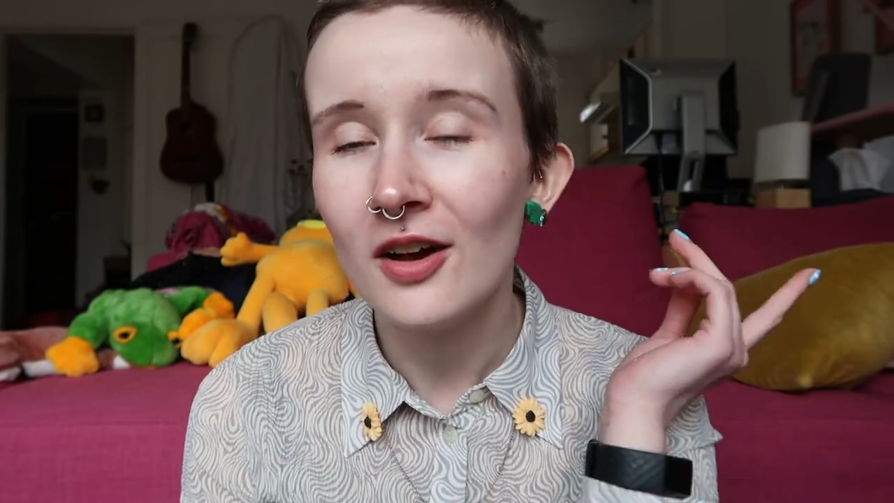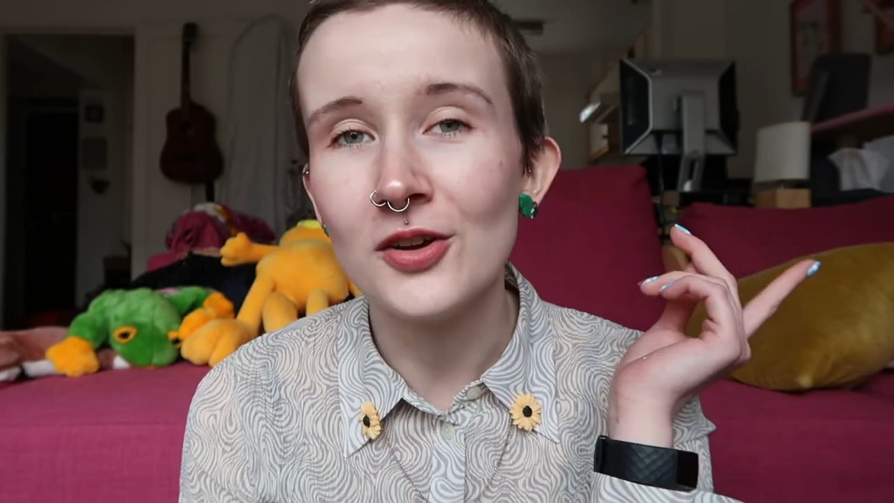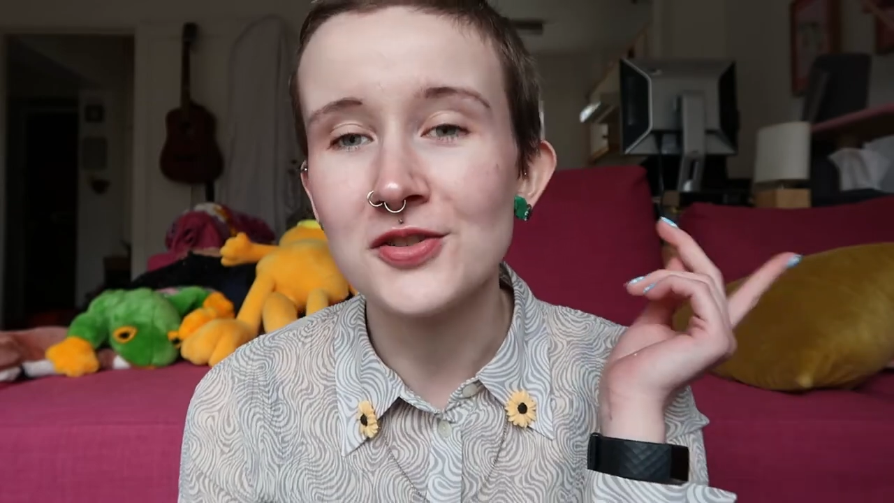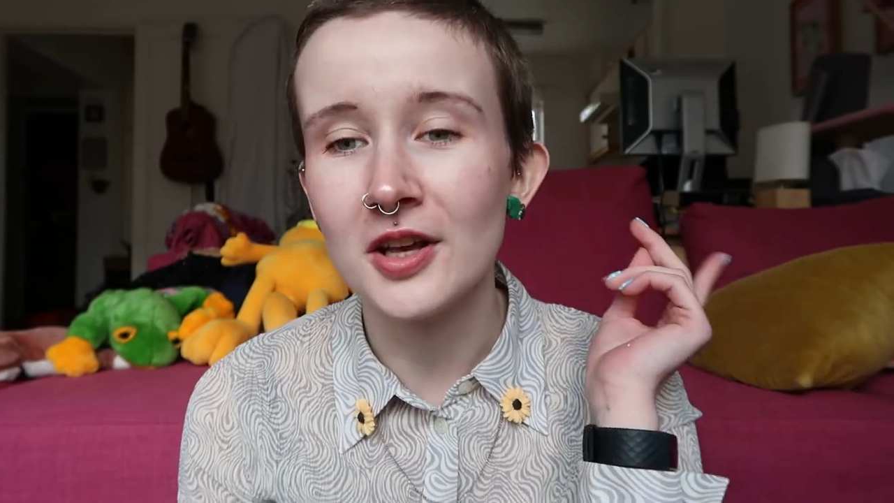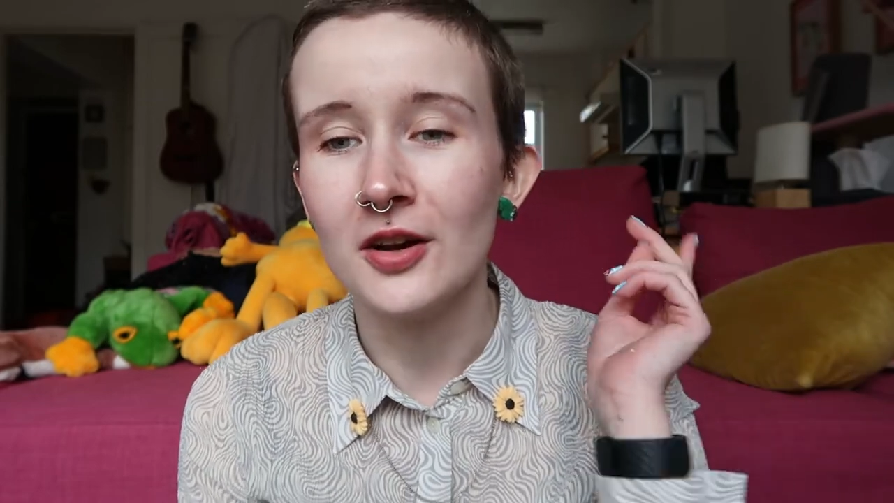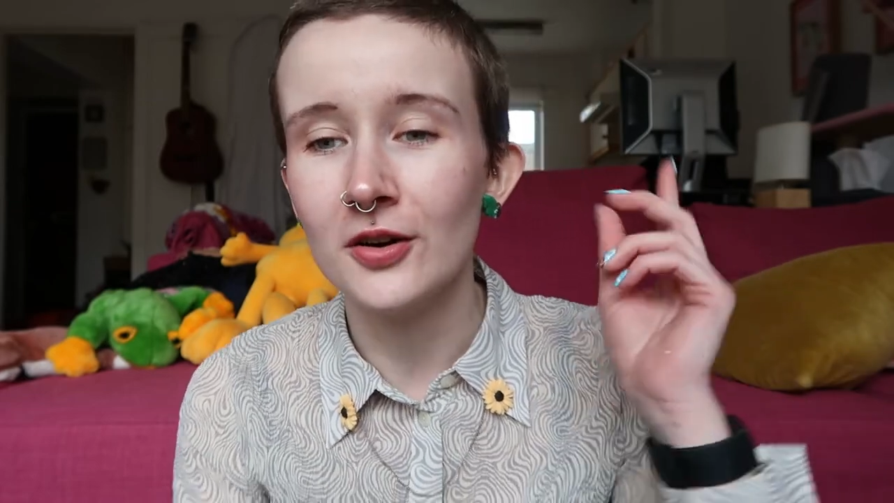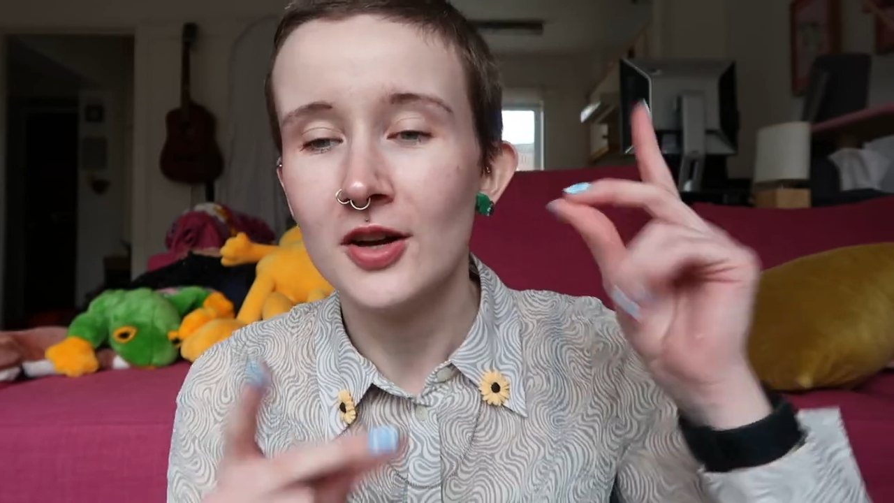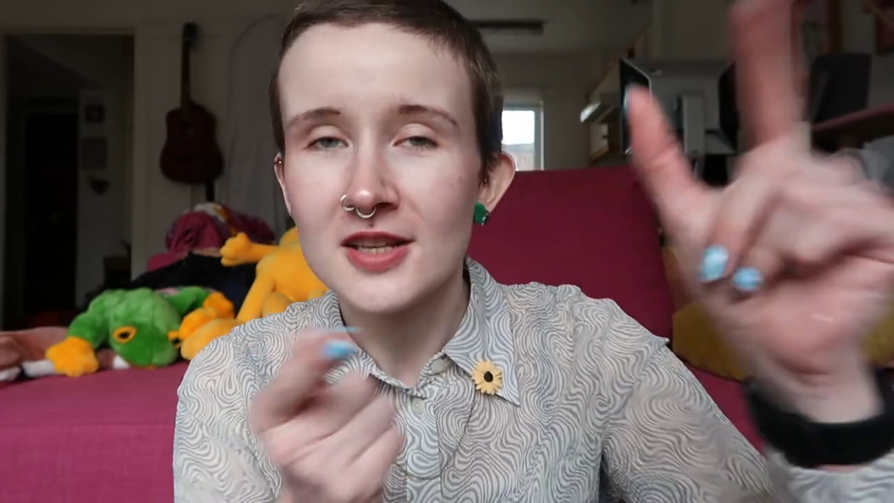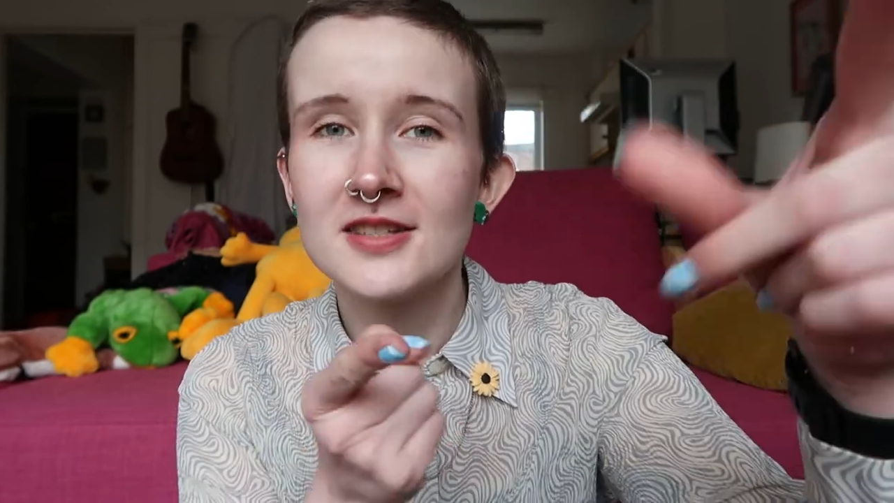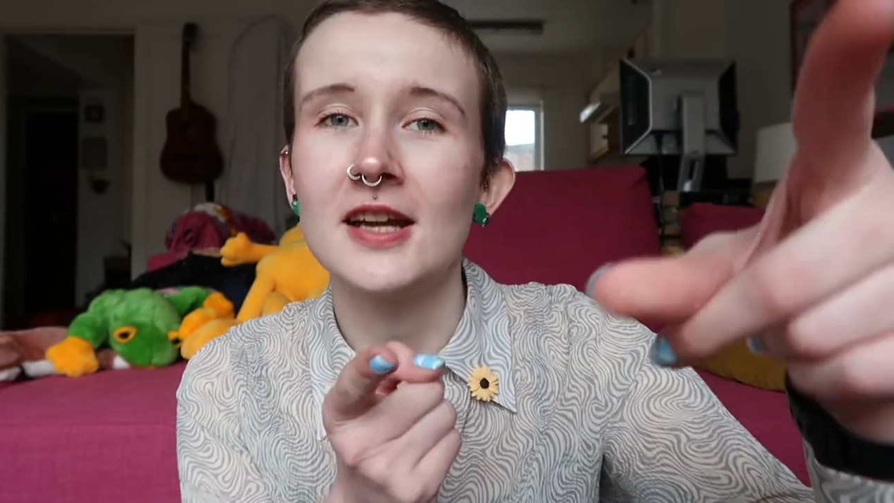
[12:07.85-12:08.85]
Also,
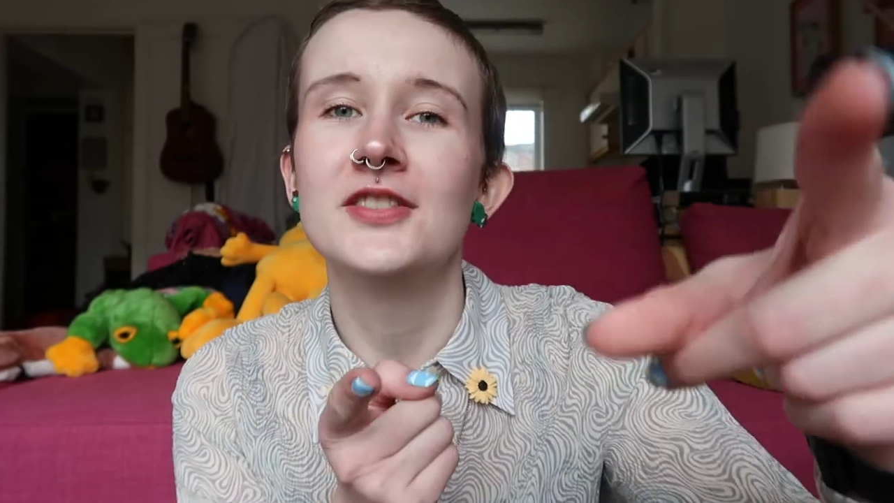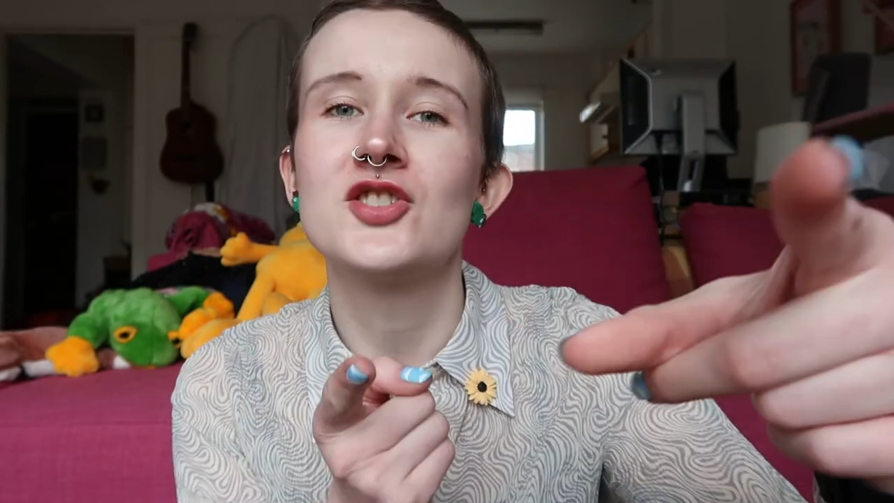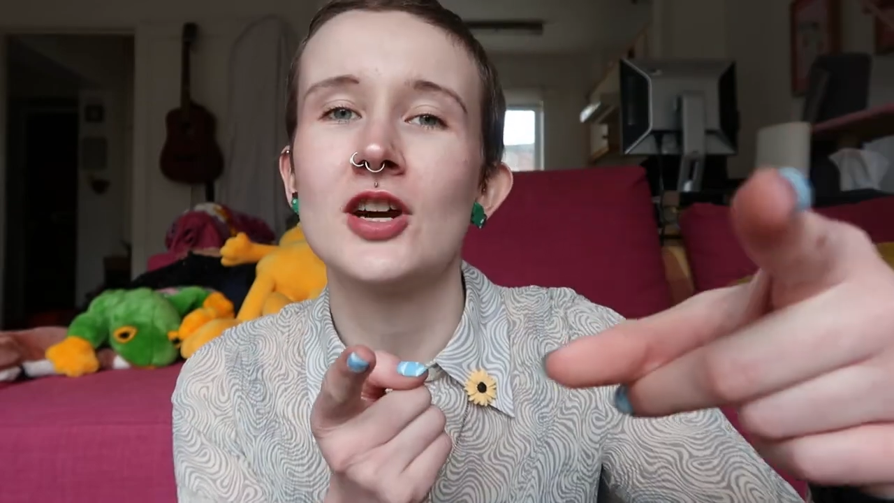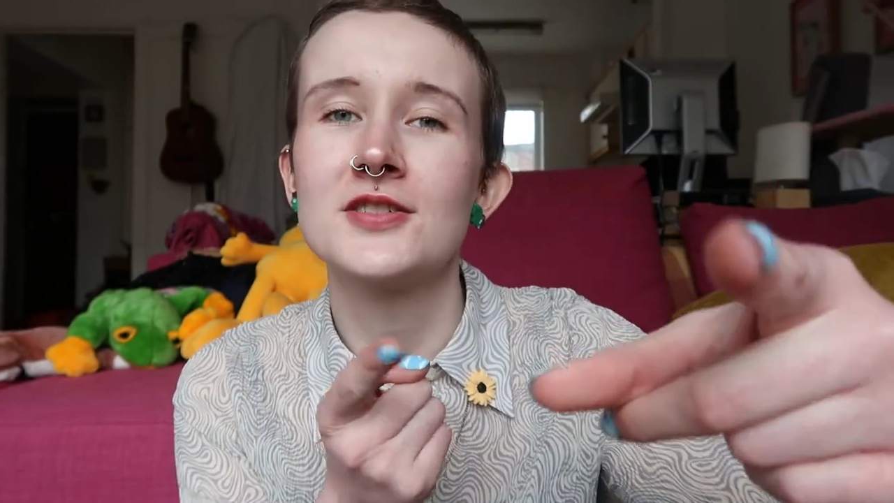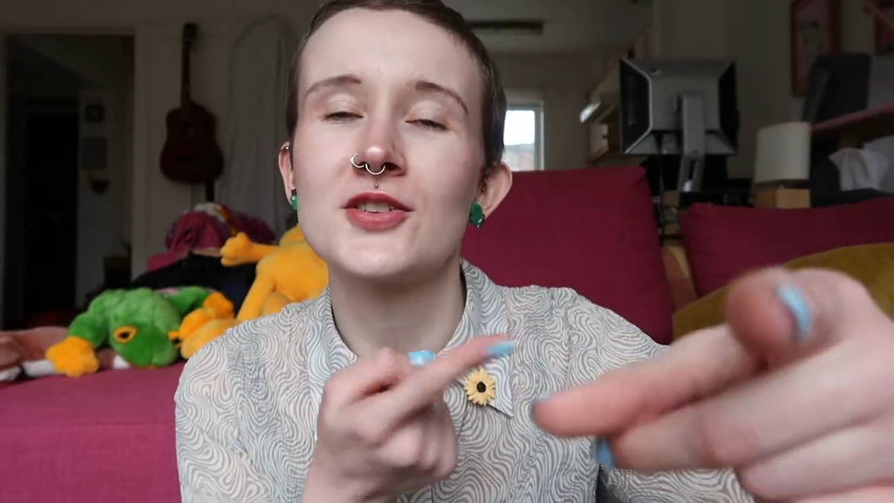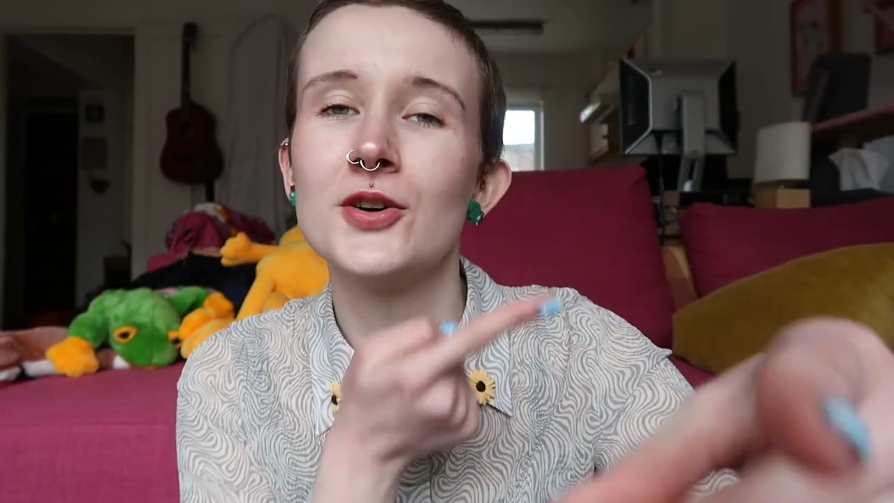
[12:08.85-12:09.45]
Stand the Giant's